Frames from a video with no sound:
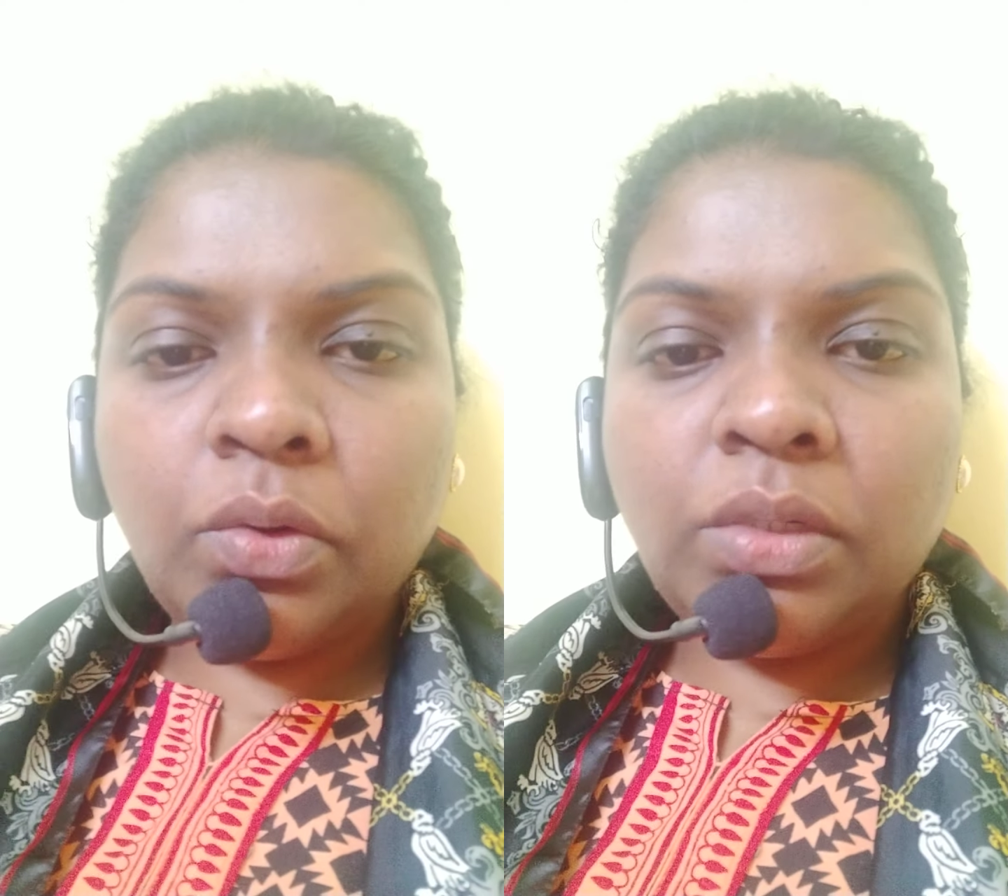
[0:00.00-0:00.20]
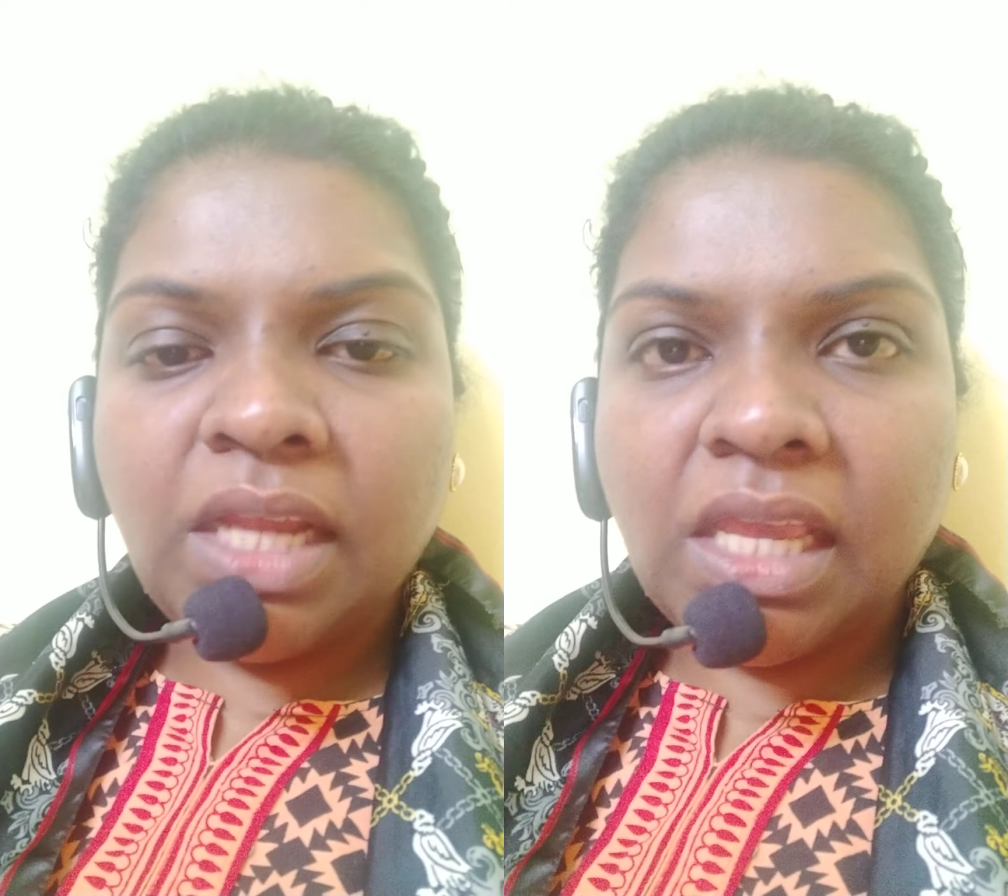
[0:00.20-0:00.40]

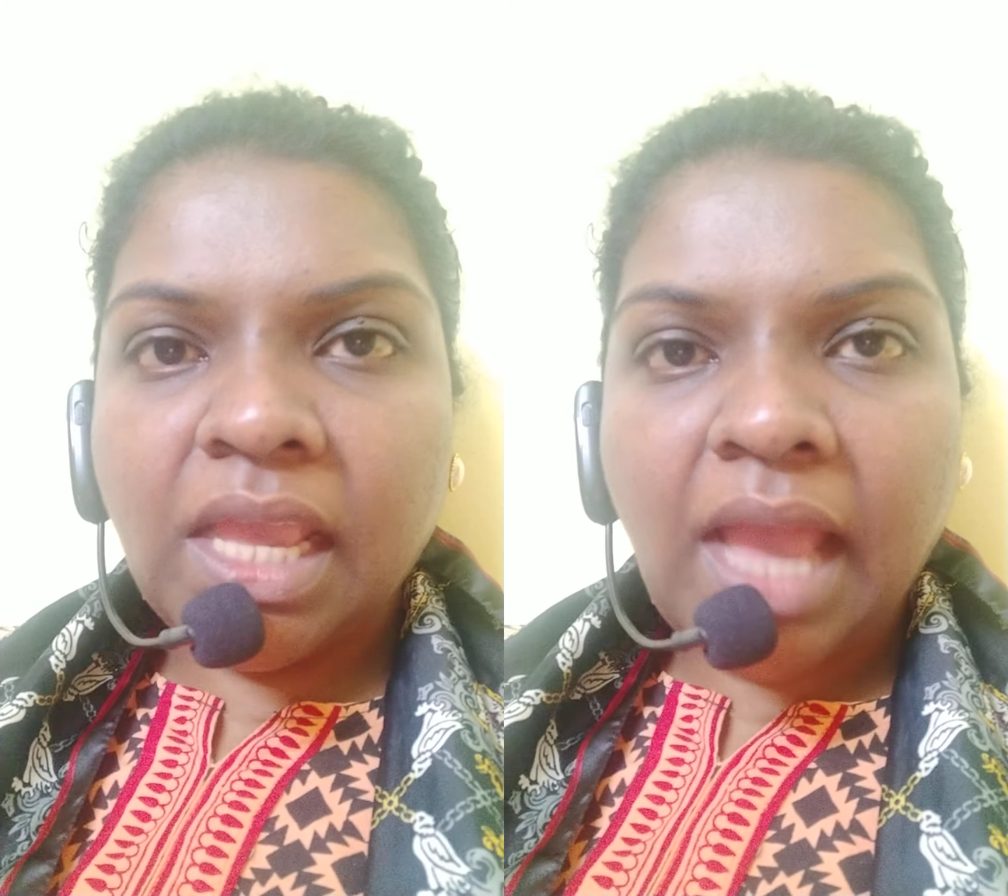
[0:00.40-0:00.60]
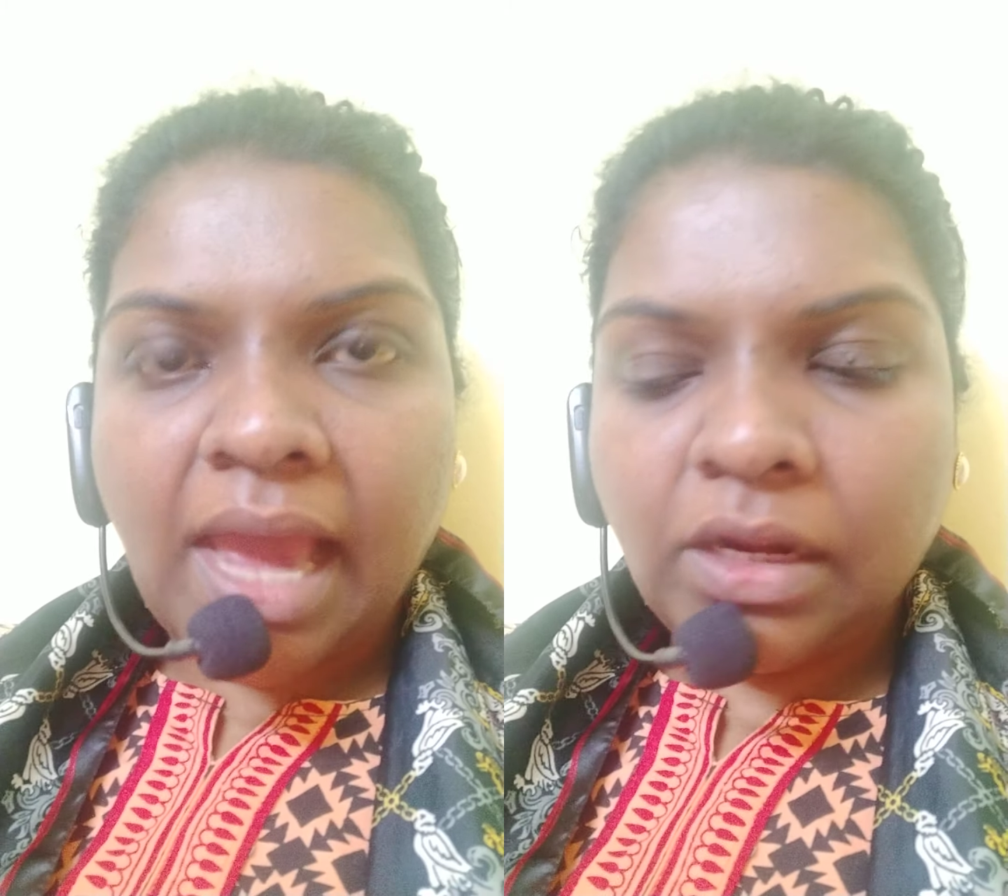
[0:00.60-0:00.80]

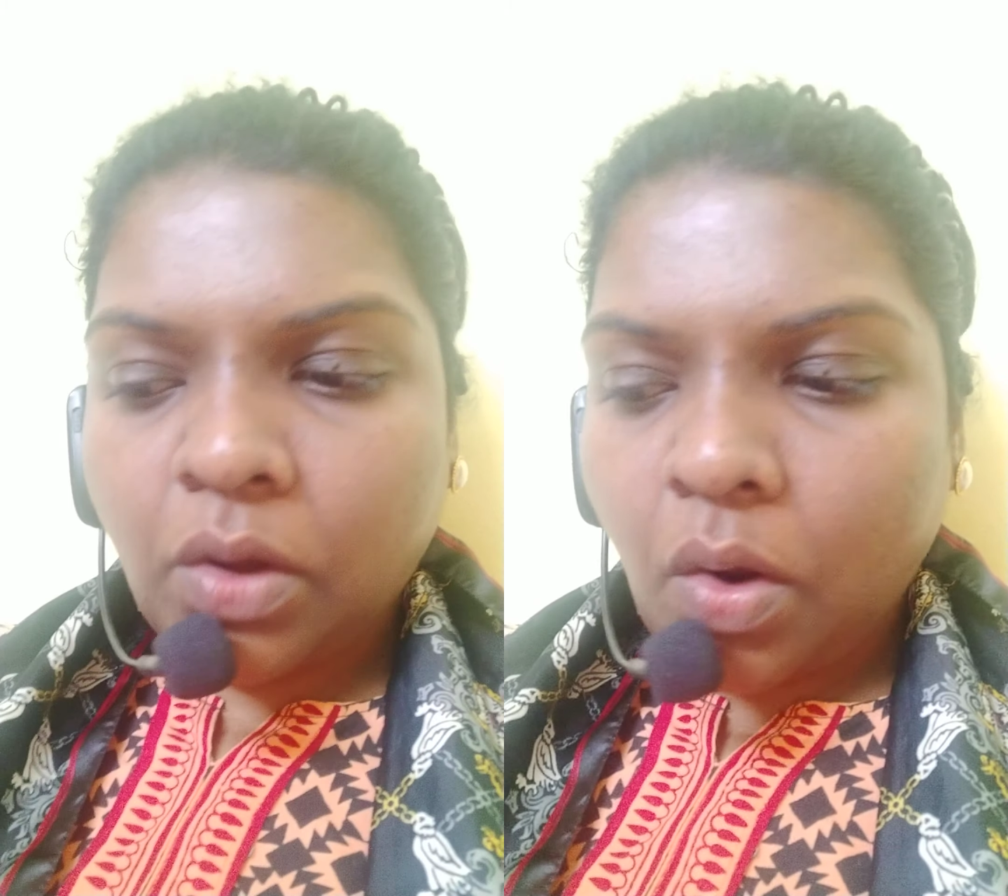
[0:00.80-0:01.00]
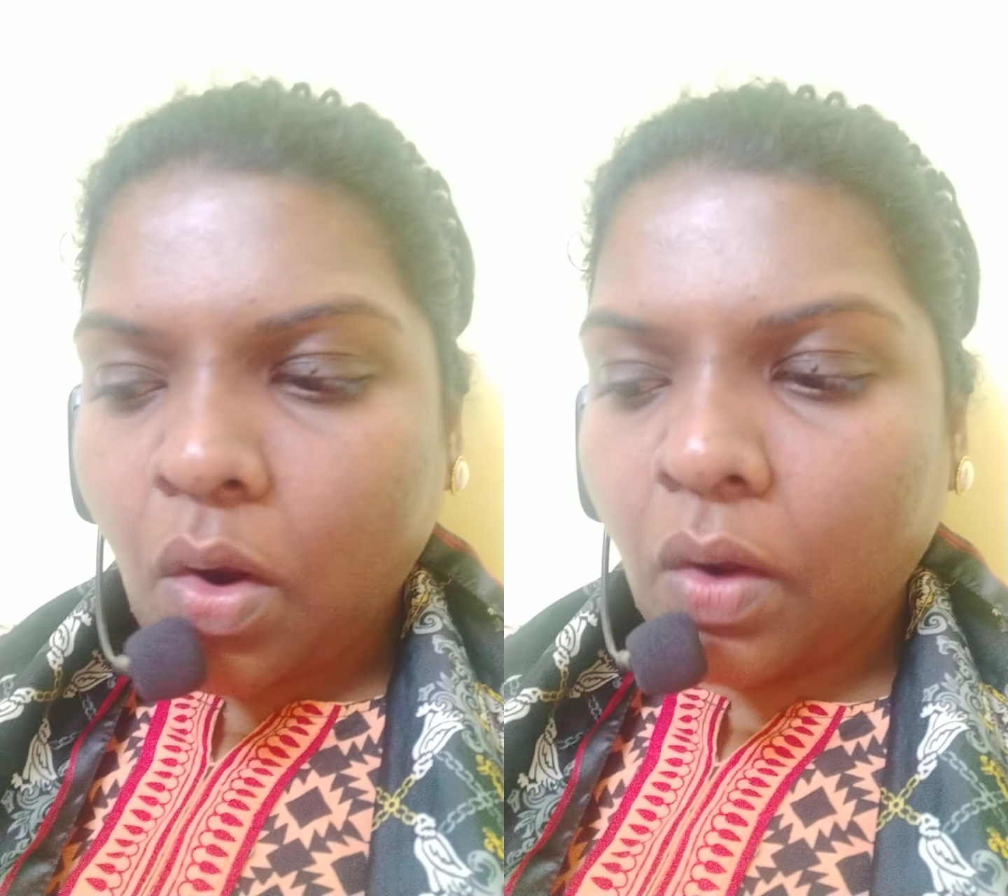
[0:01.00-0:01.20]
taking
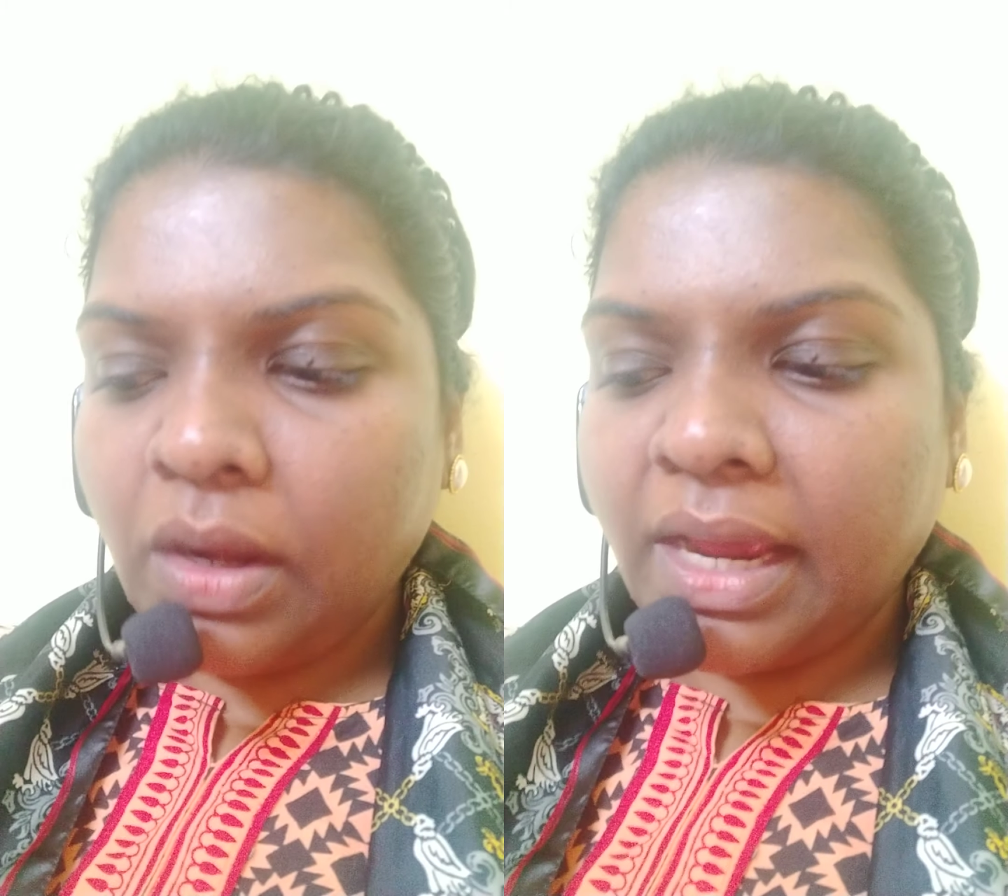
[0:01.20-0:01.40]
alcohol,